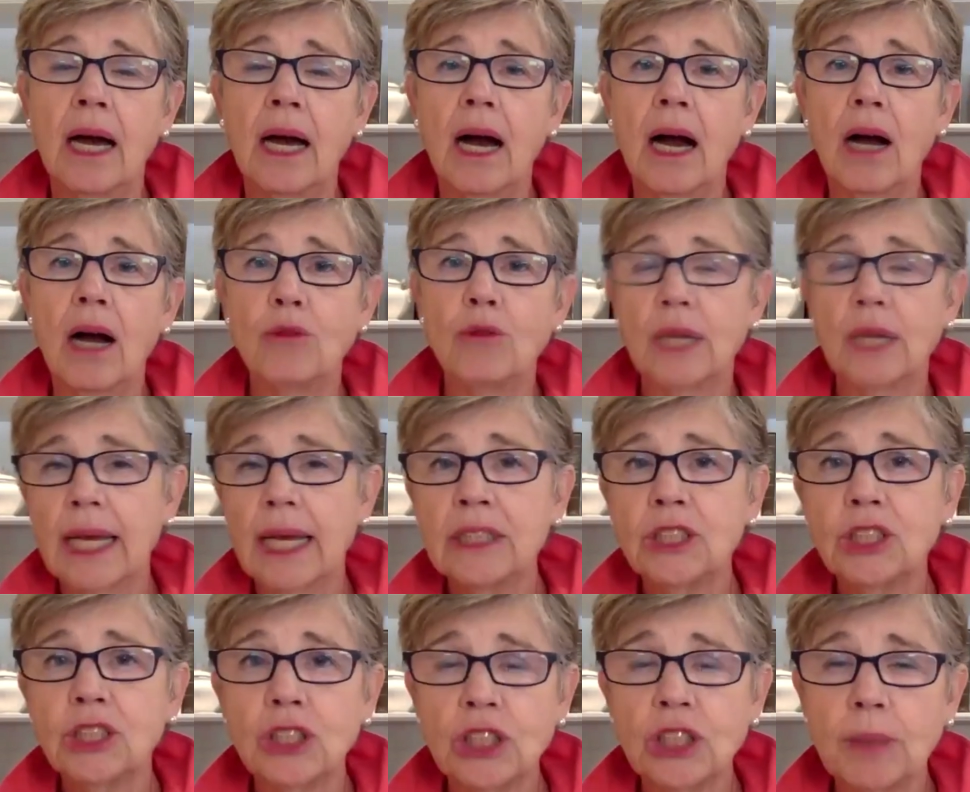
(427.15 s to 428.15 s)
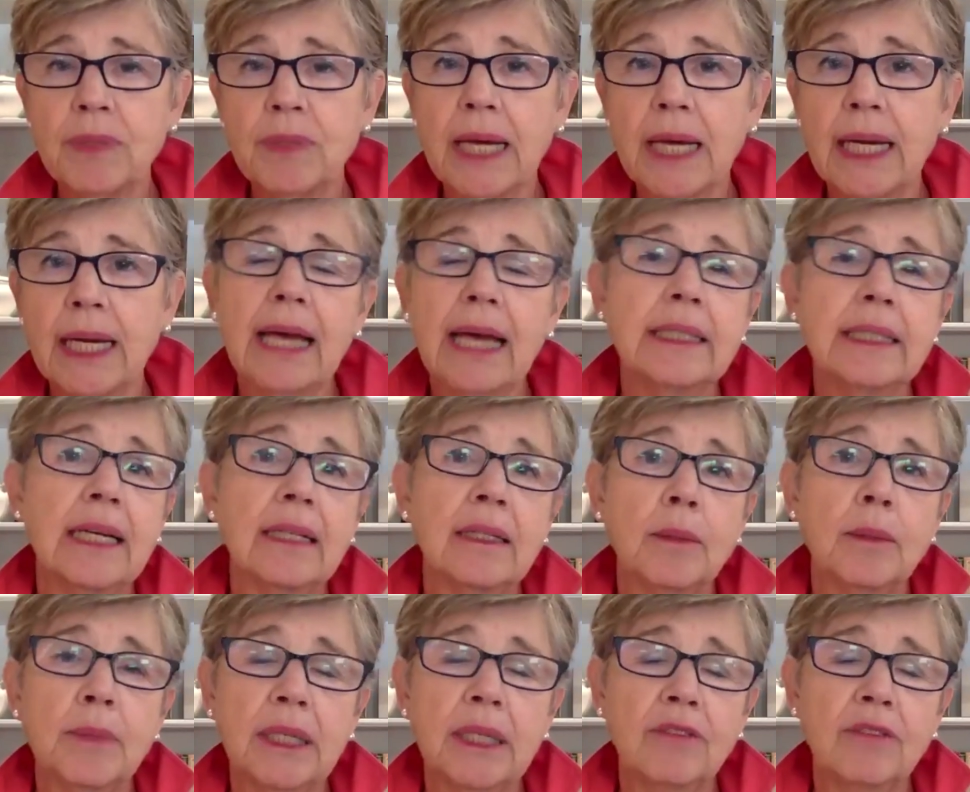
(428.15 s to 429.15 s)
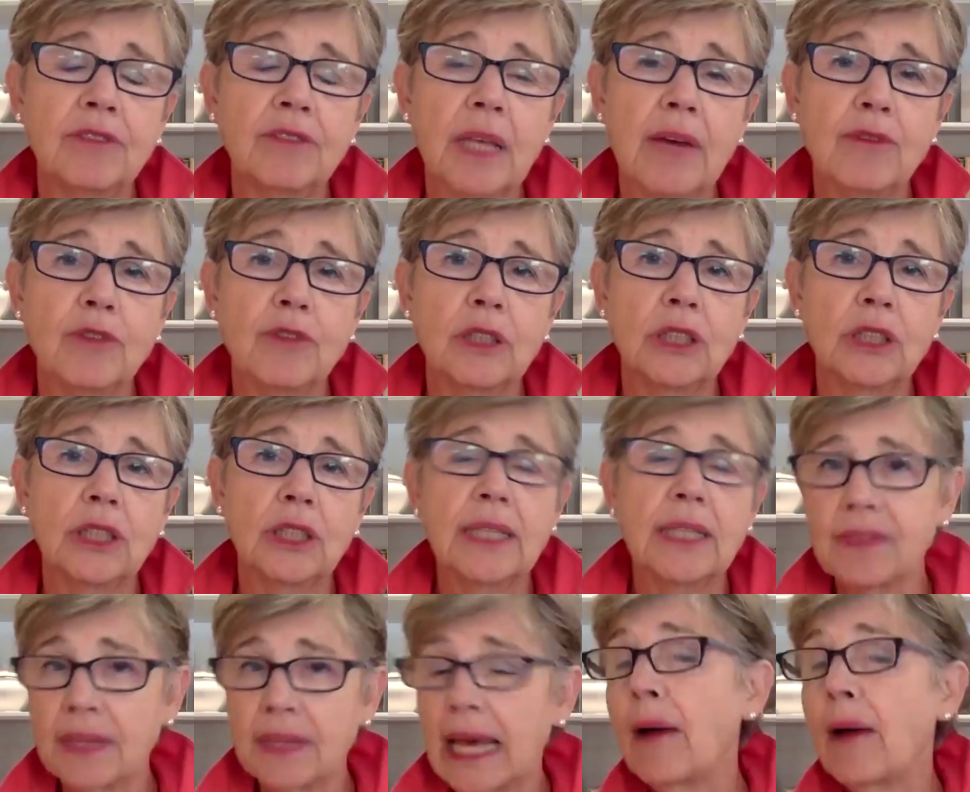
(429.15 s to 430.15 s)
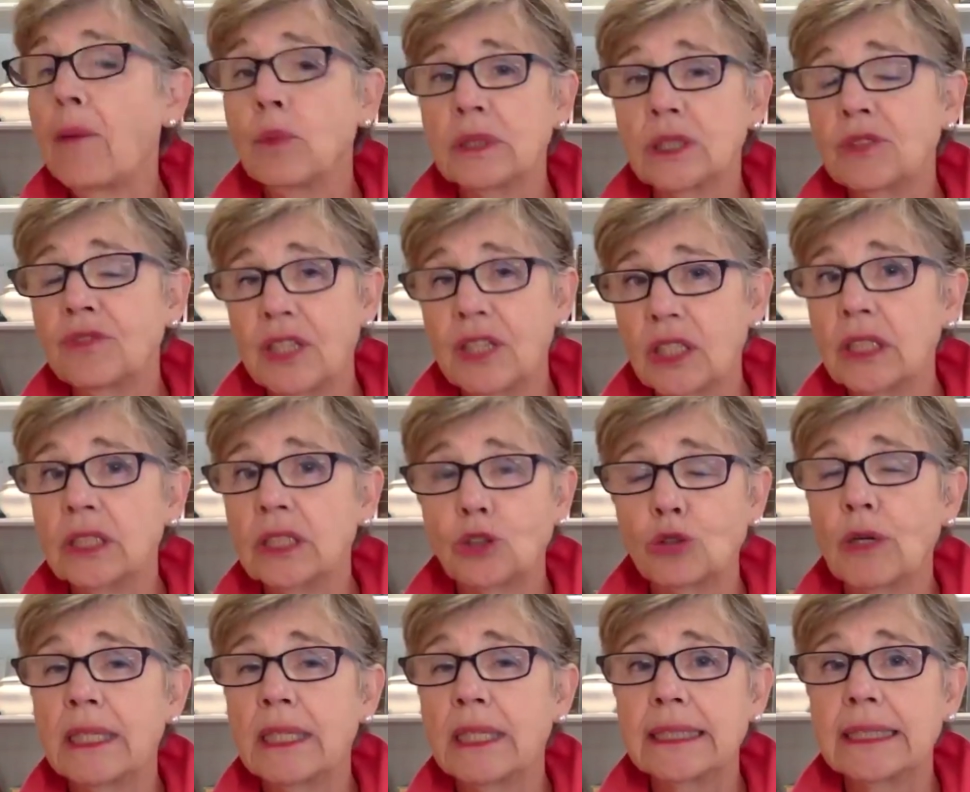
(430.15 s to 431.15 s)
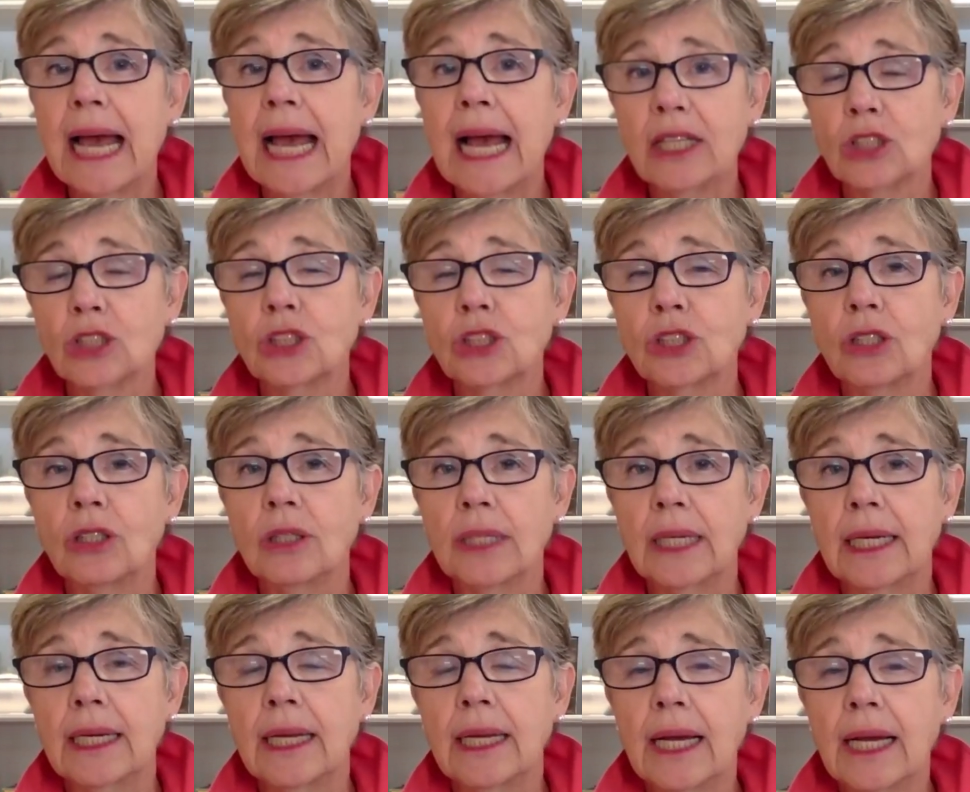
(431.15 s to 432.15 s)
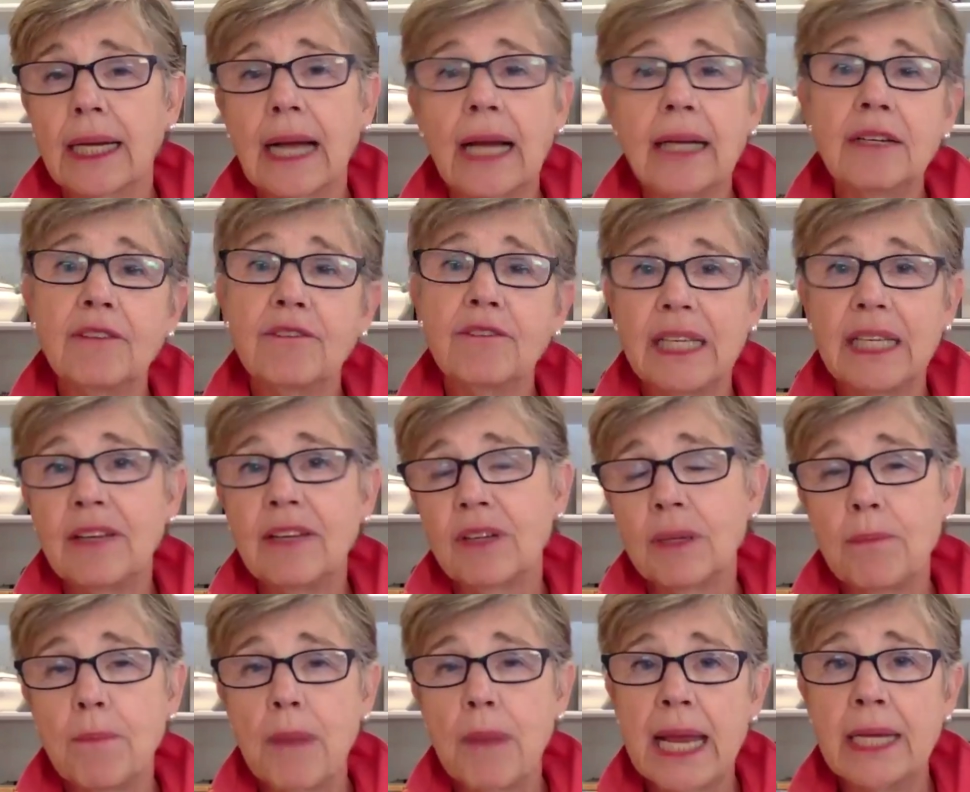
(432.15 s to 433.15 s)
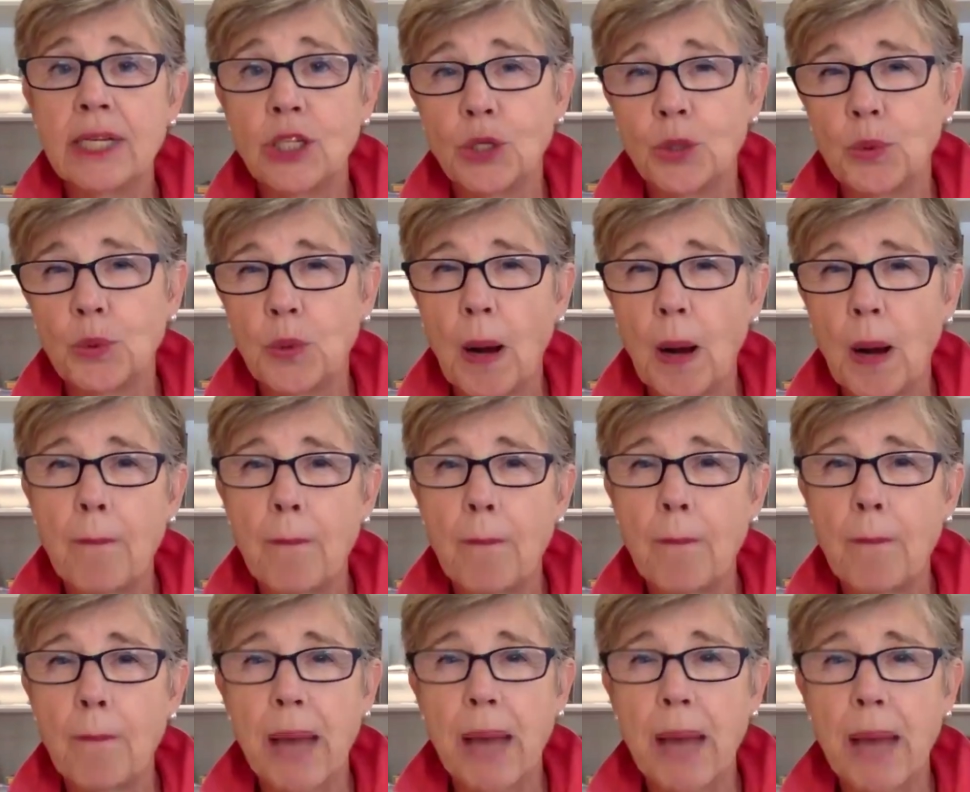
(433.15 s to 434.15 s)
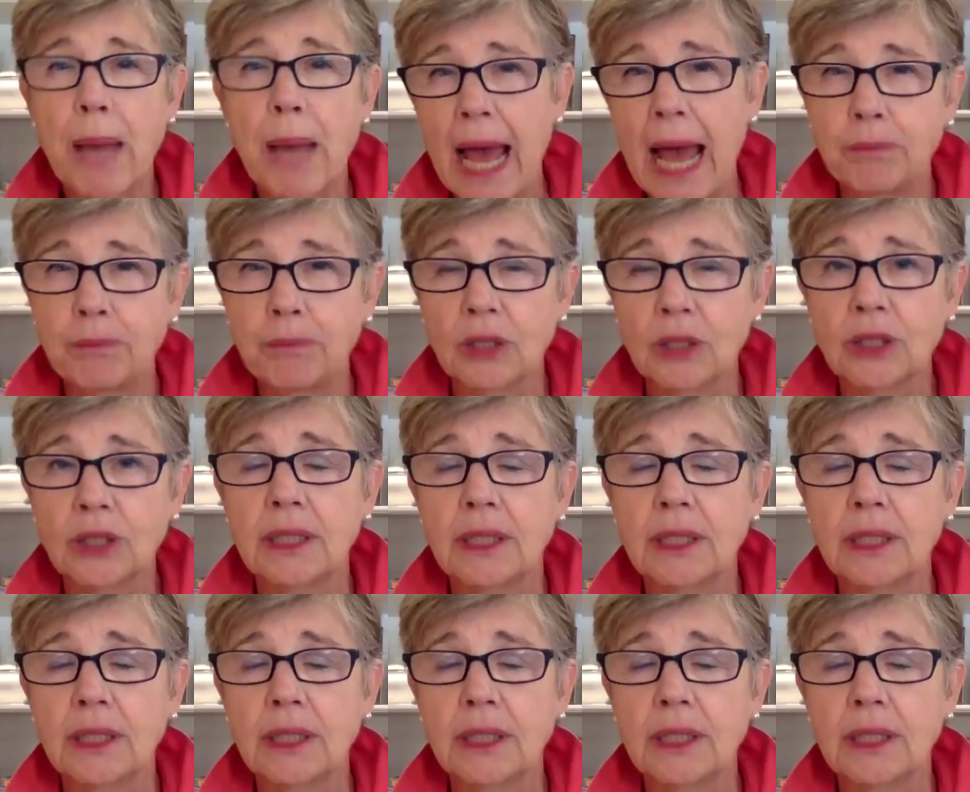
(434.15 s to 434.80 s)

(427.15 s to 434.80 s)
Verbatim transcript: a relationship that had an element of leverage and that that was very transactional and kind of even made you a bad person.